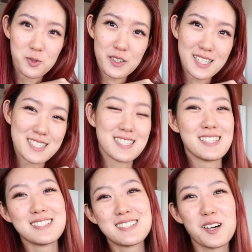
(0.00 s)
to finish
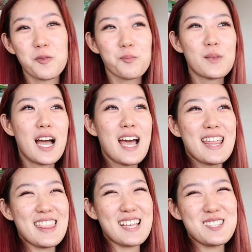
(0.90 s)
it so
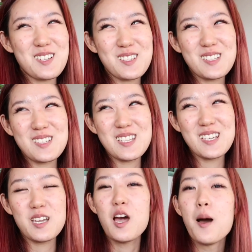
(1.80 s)
that's all
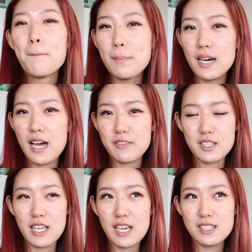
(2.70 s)
goody but
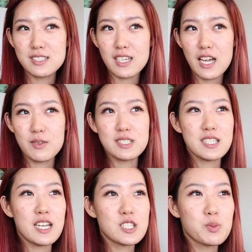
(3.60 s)
after that Iris
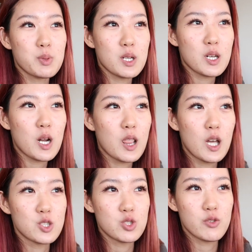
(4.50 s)
and I just put in our
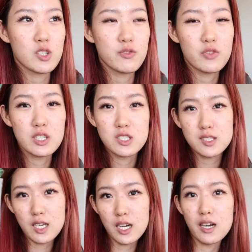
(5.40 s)
laundry for the first
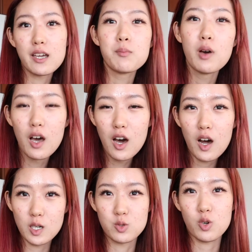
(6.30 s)
time
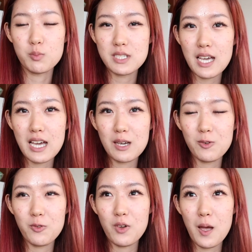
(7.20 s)
our dorms
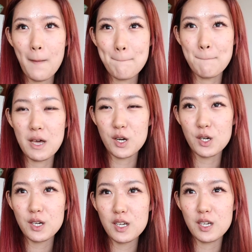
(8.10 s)
have
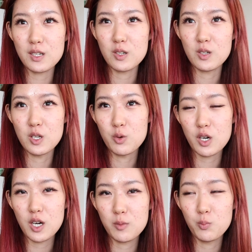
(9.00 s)
better and
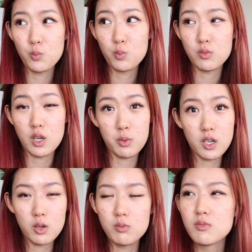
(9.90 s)
newer there we go